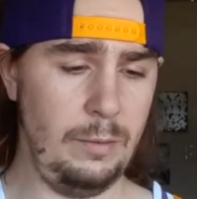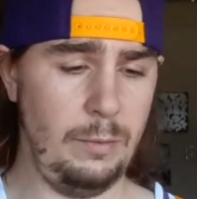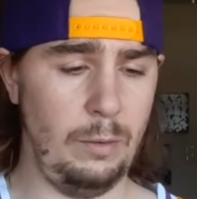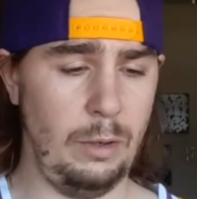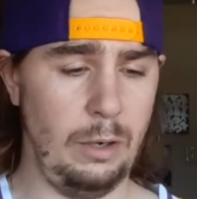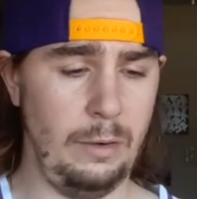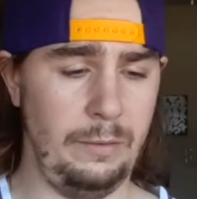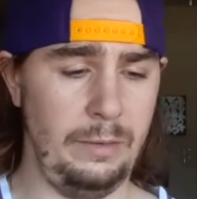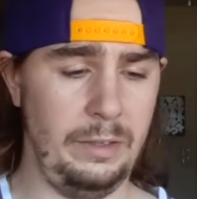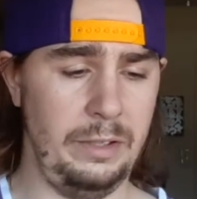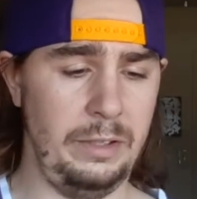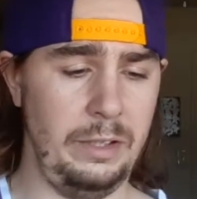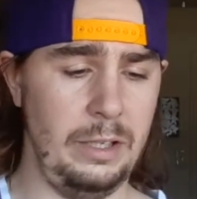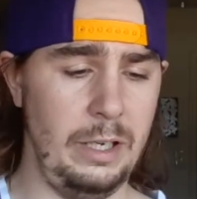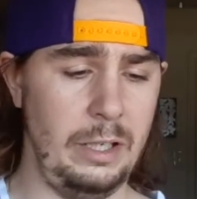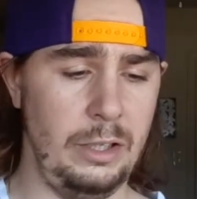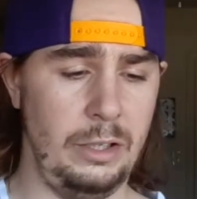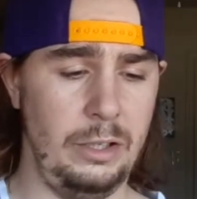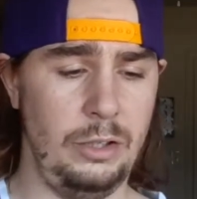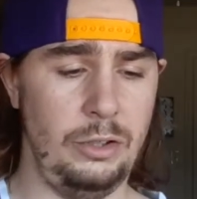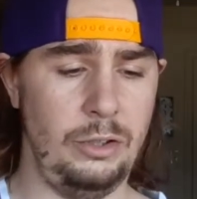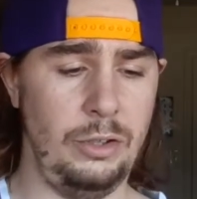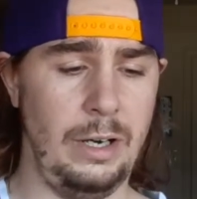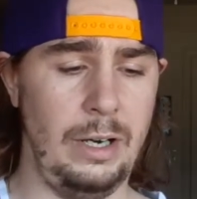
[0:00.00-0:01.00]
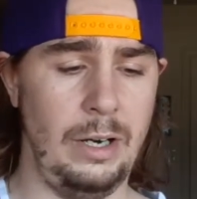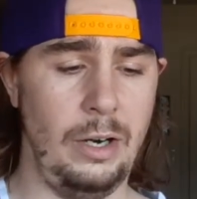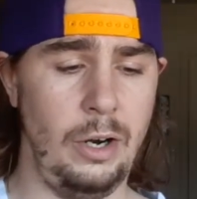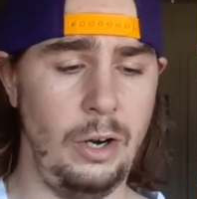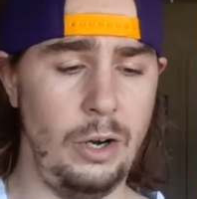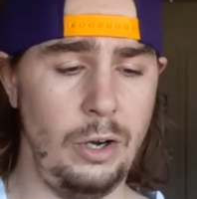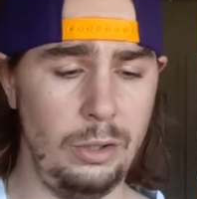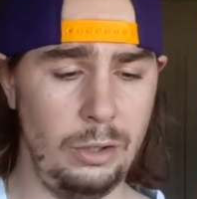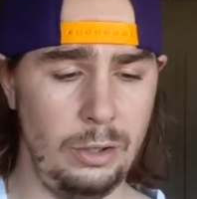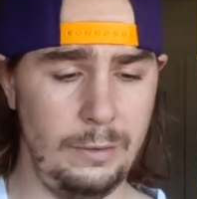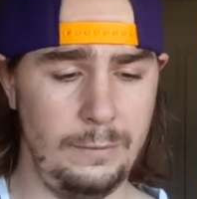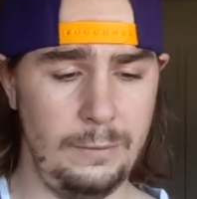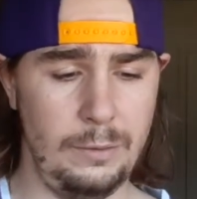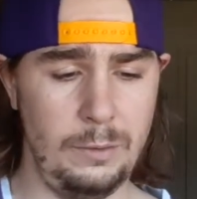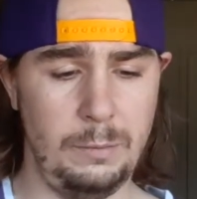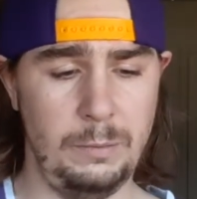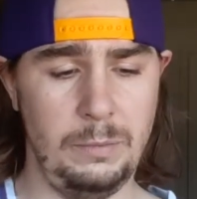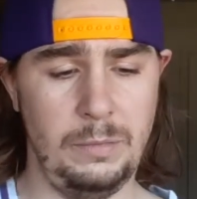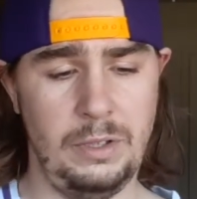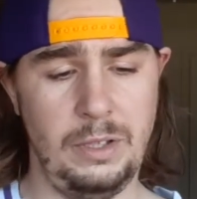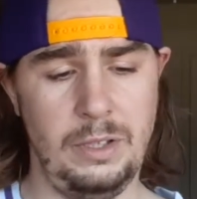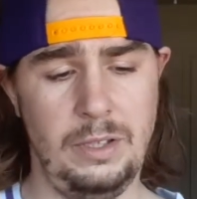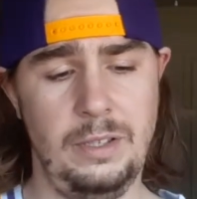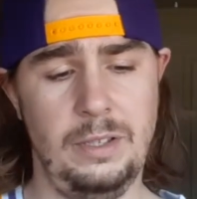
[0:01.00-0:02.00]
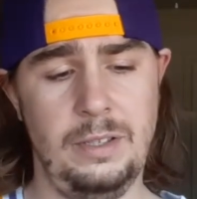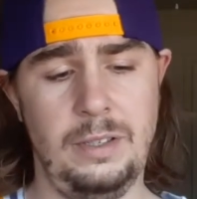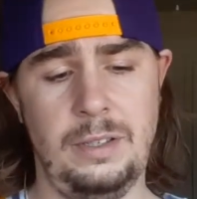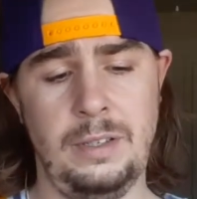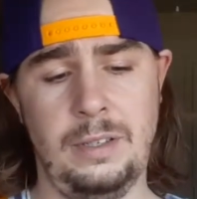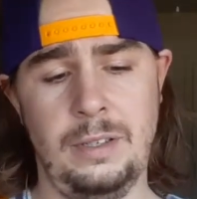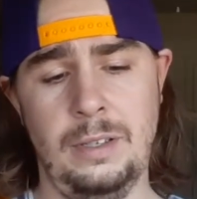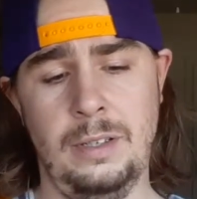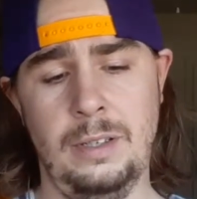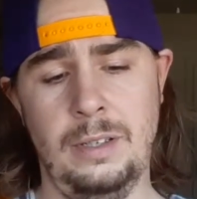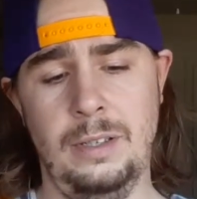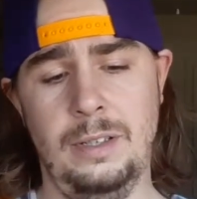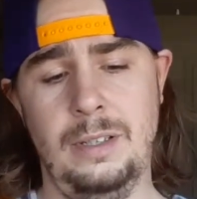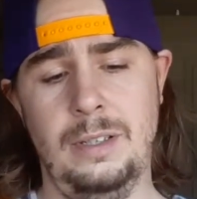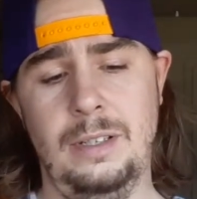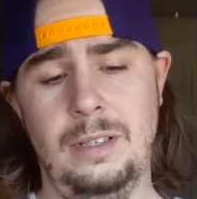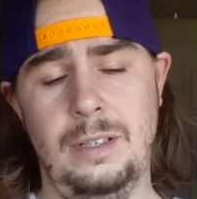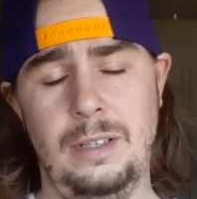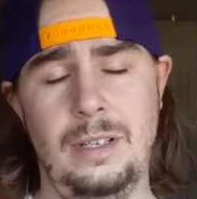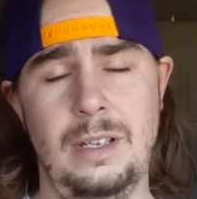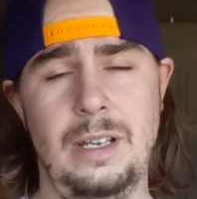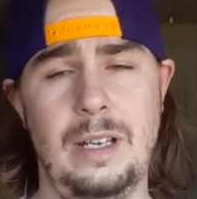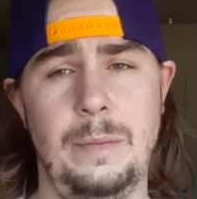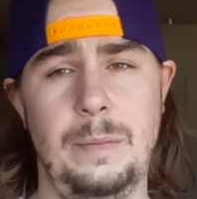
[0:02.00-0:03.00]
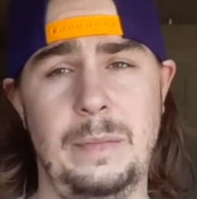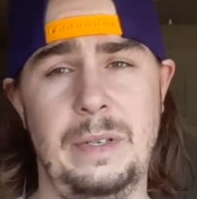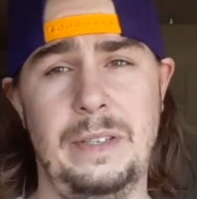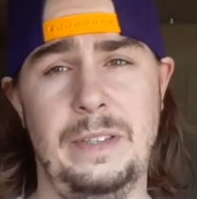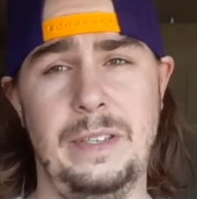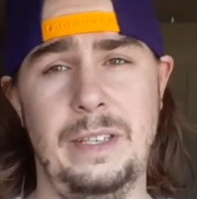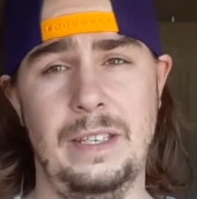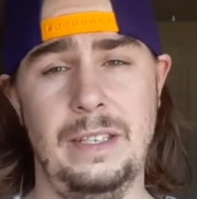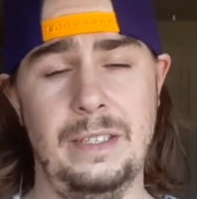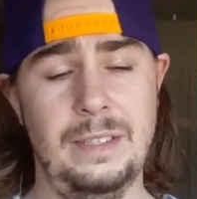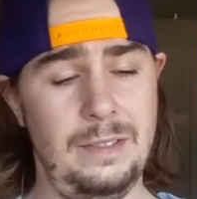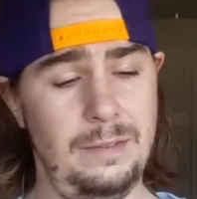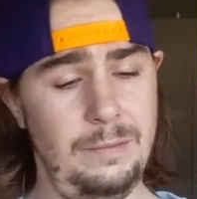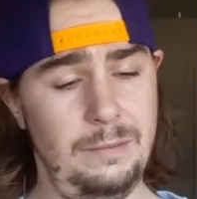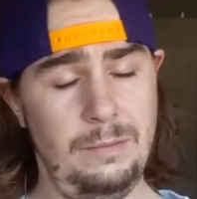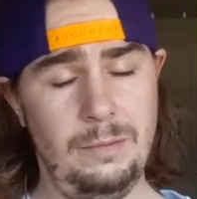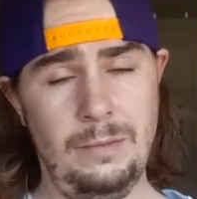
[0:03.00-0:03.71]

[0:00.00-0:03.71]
We're obviously not gonna try all of them because I mean that's